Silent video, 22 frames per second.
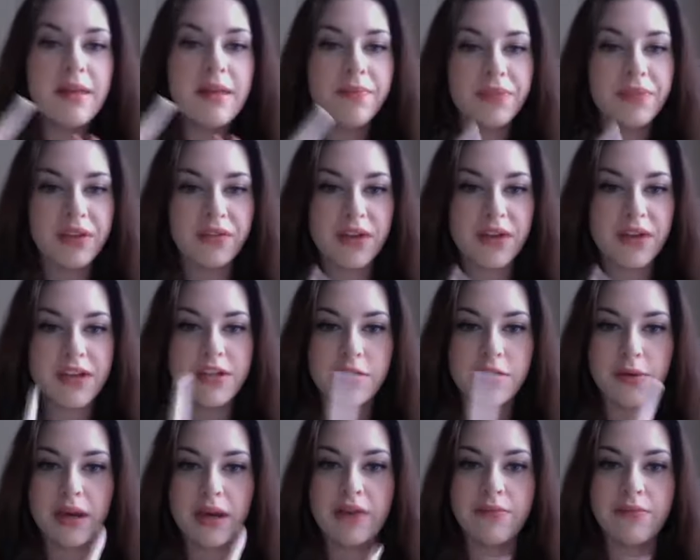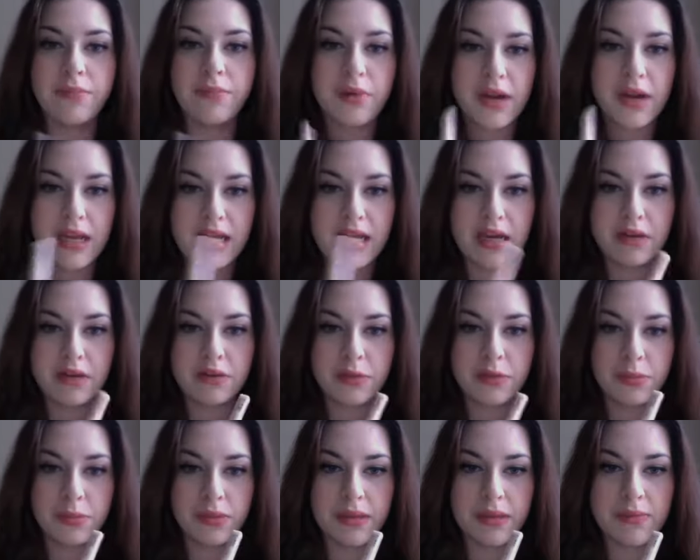if I do have
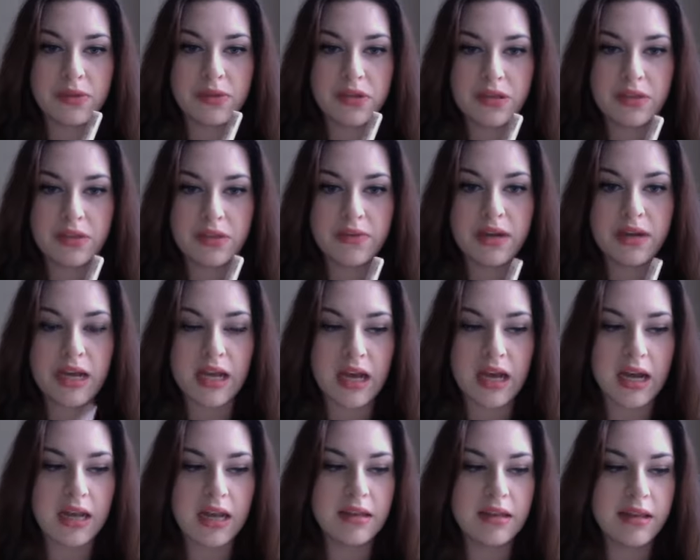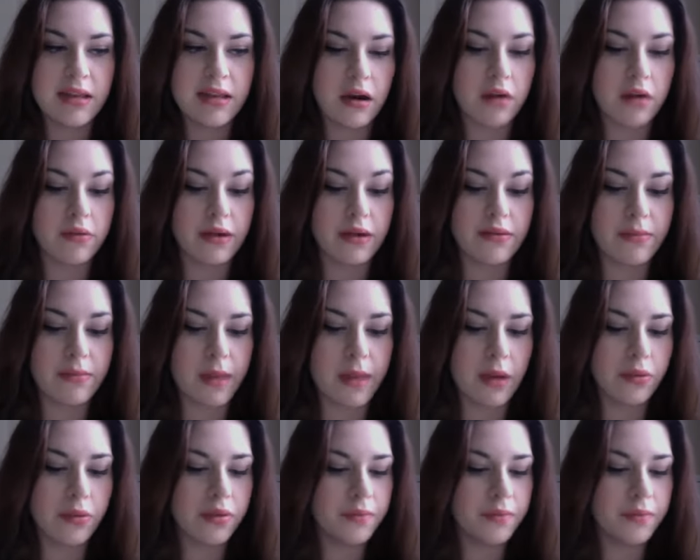breakouts or blemishes of any kind, they are around the mouth.